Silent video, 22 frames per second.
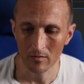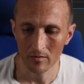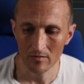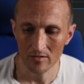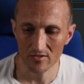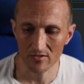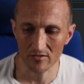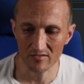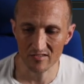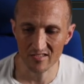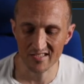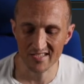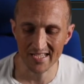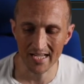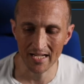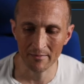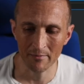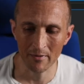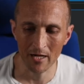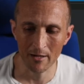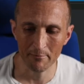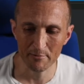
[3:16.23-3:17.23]
So it's the
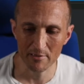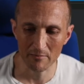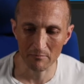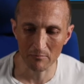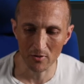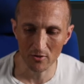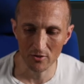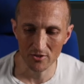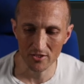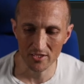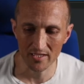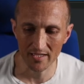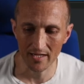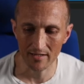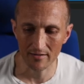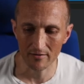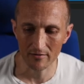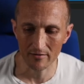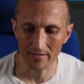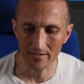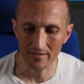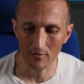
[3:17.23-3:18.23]
same option merged
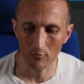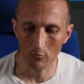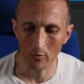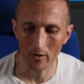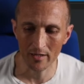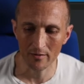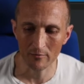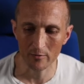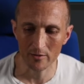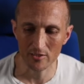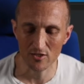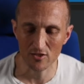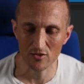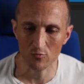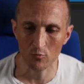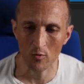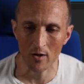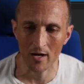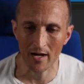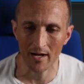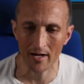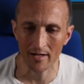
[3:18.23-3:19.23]
together into one, which is
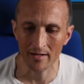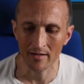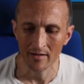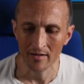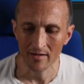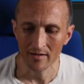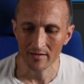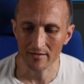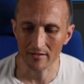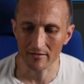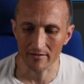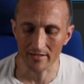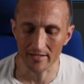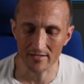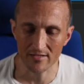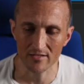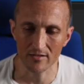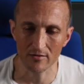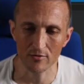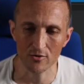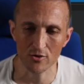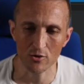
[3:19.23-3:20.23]
why there
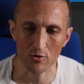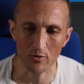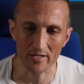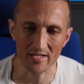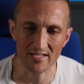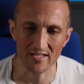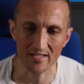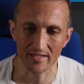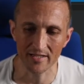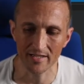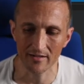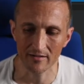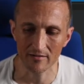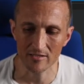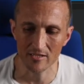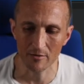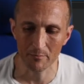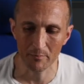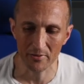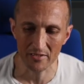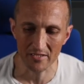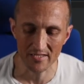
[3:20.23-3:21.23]
is no choice in here
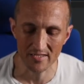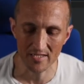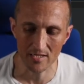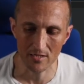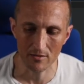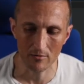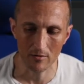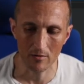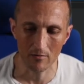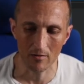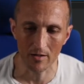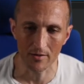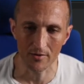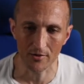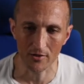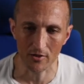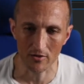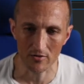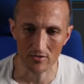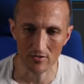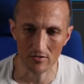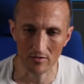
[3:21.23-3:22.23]
to put zero on the
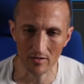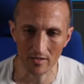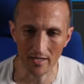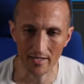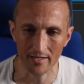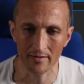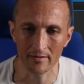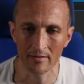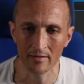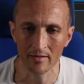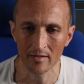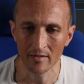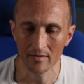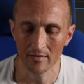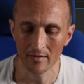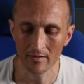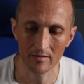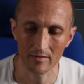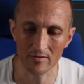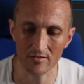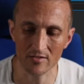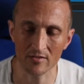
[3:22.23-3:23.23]
cursor line.
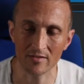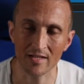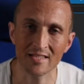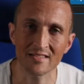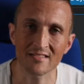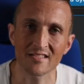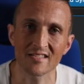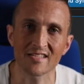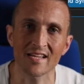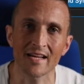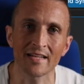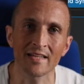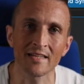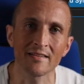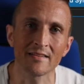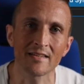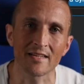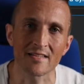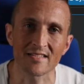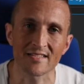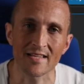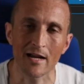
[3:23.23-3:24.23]
And so that's the setting
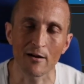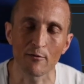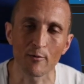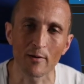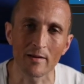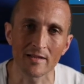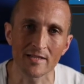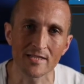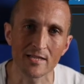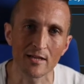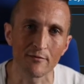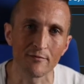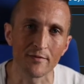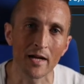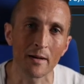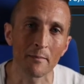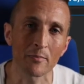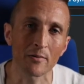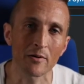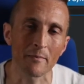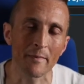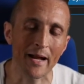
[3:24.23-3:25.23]
that set relative
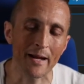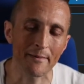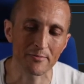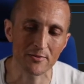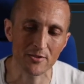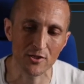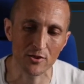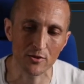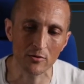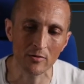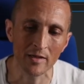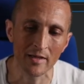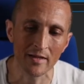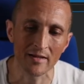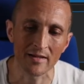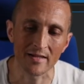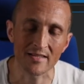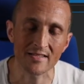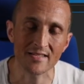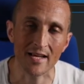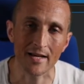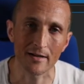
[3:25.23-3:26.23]
number maps to
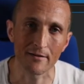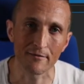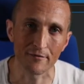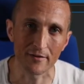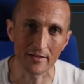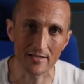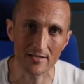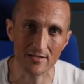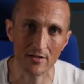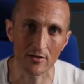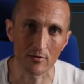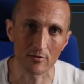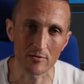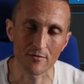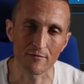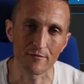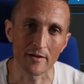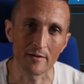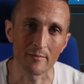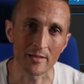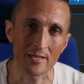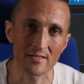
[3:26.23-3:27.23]
inside of VS Code's
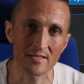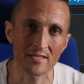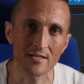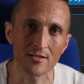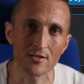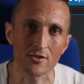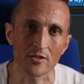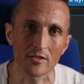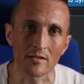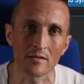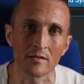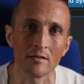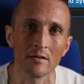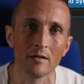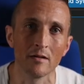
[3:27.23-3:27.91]
Vim extension.